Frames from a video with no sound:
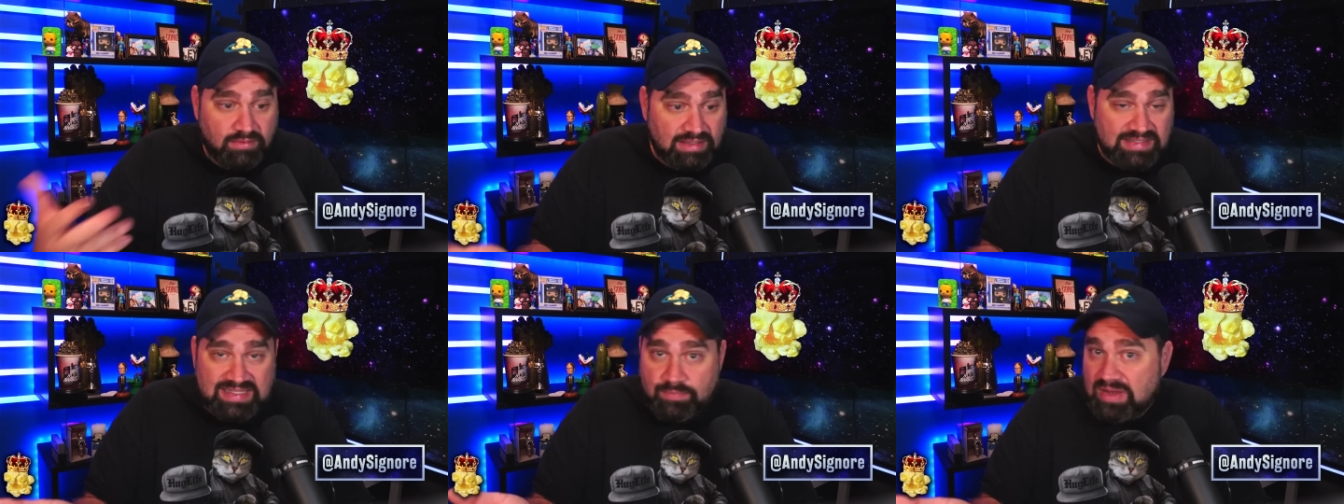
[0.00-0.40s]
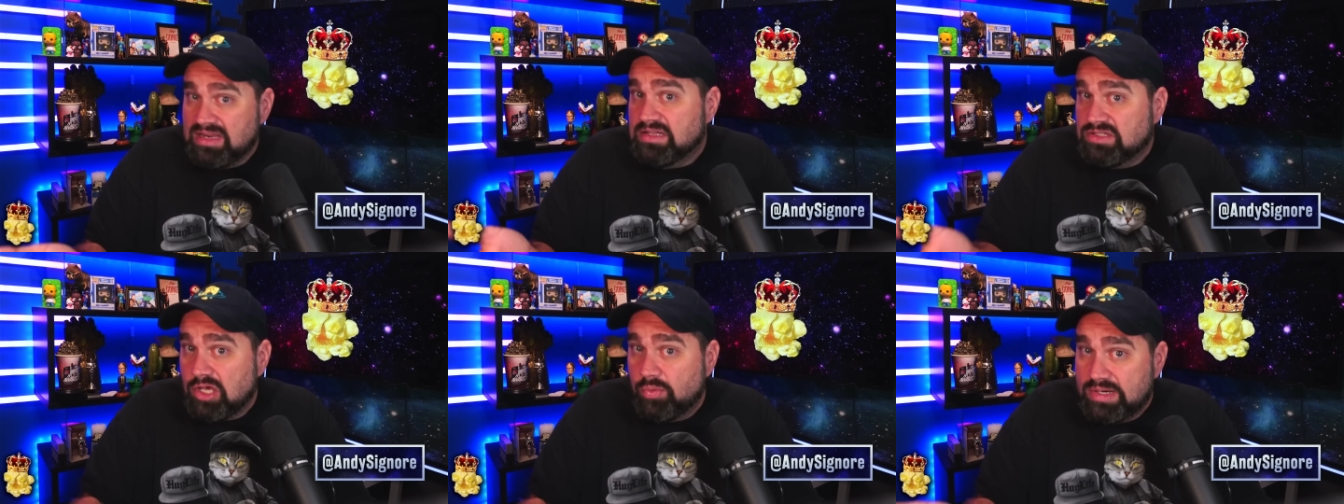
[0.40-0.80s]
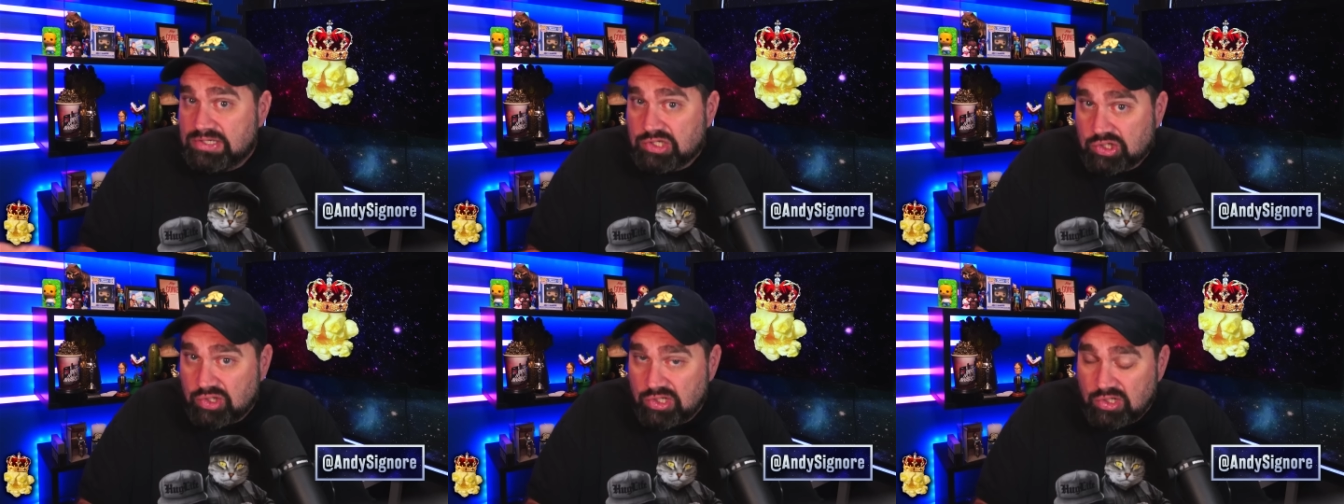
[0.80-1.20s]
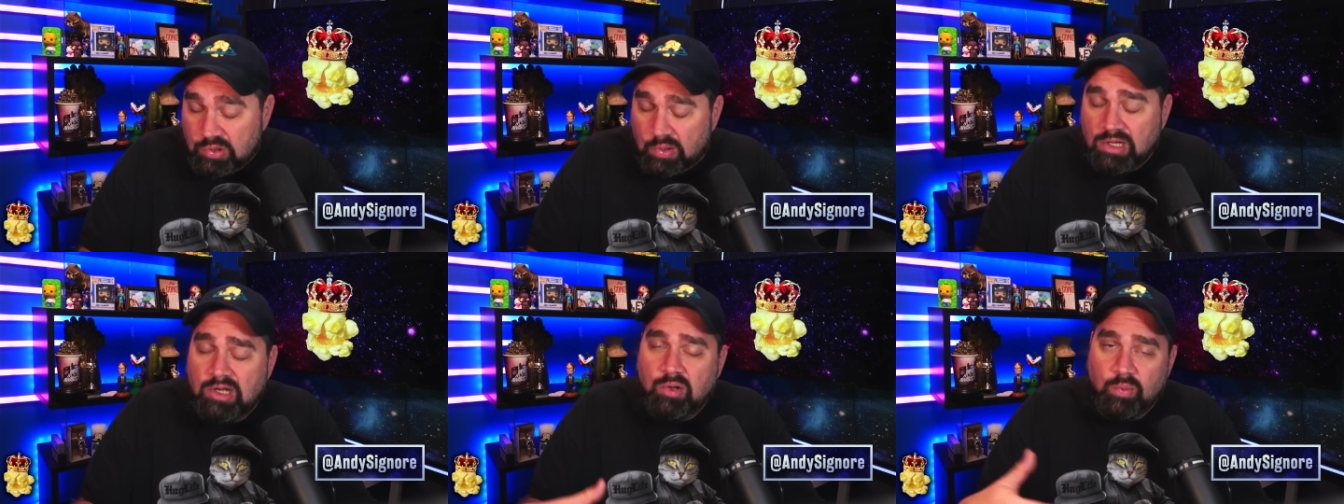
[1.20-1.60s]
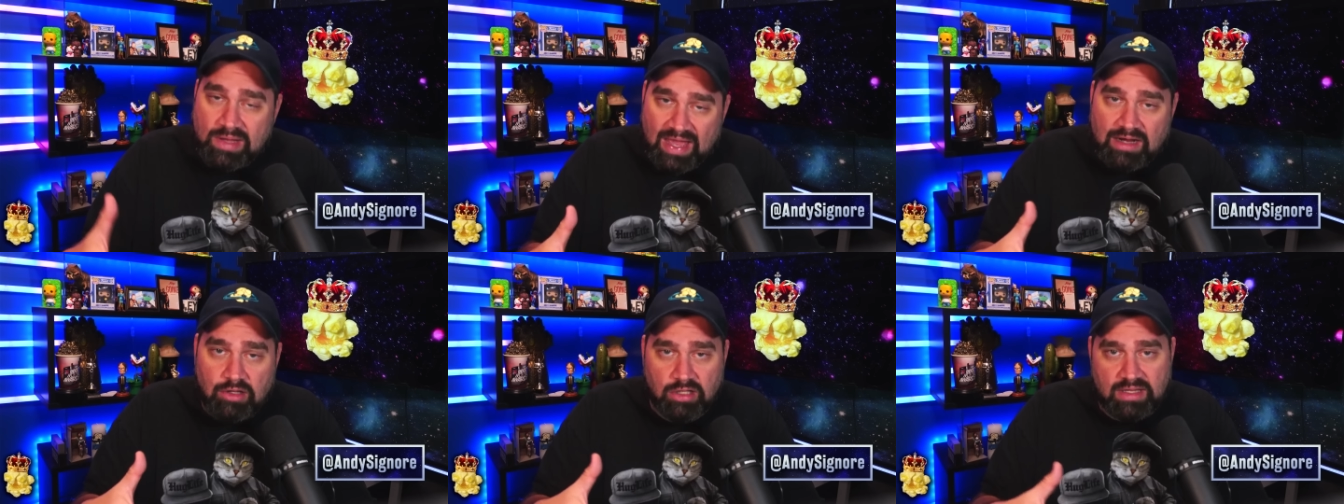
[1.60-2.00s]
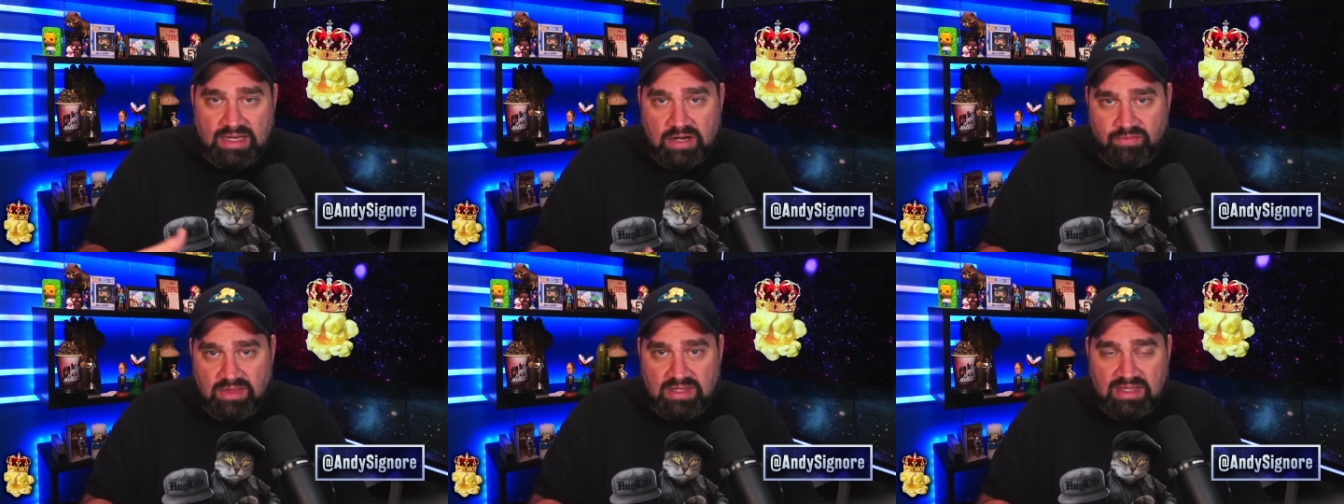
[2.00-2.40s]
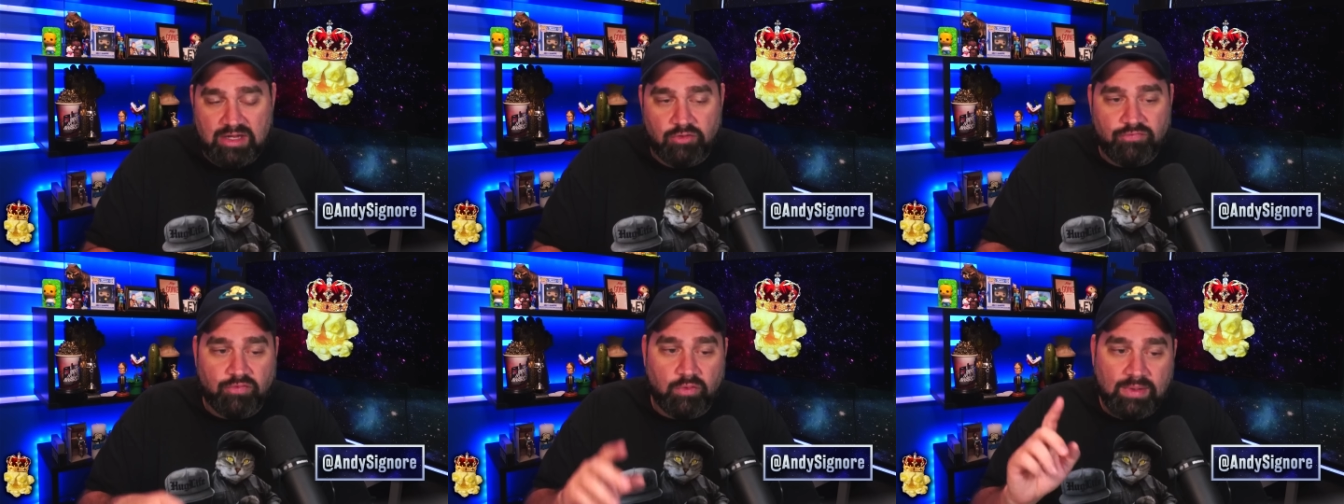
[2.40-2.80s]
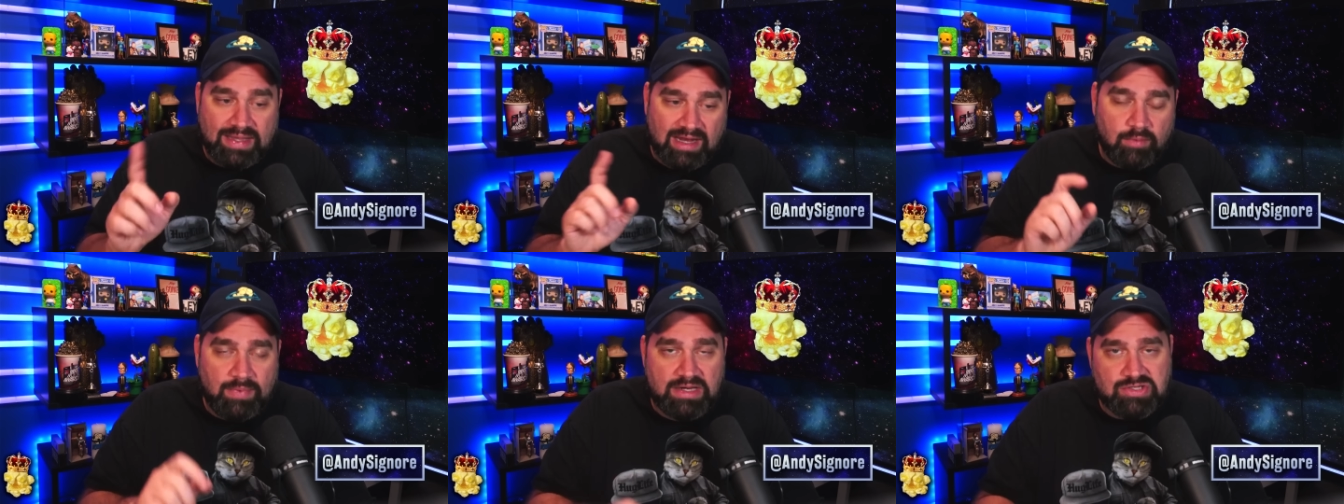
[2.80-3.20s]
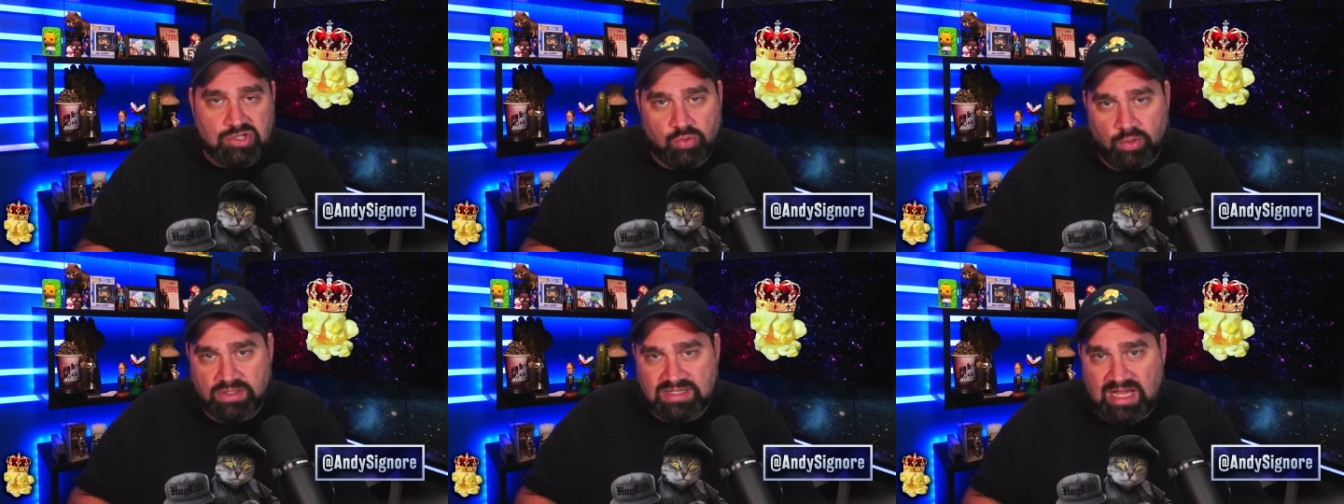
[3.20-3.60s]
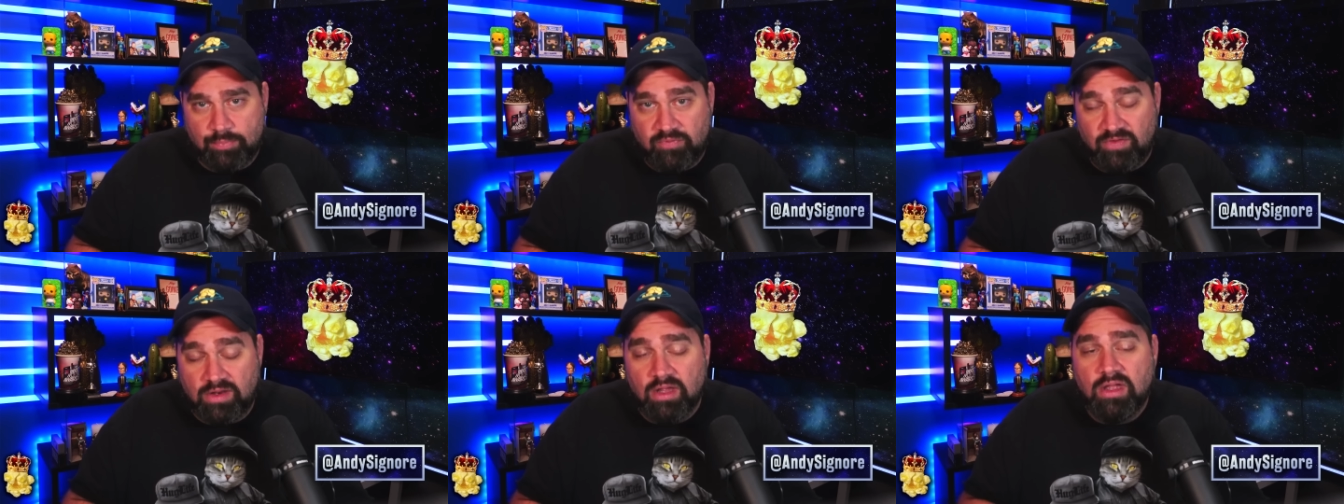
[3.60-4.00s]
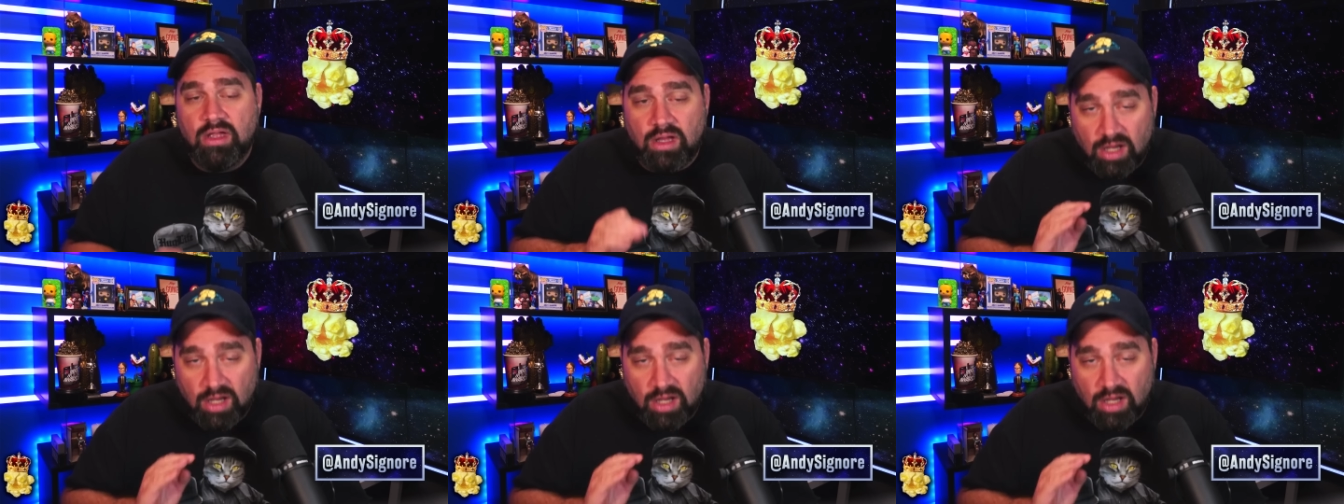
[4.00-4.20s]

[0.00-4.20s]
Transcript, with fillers: doesn't mean it's always true. We got to look at everything carefully. We got to make sure we're on top of it.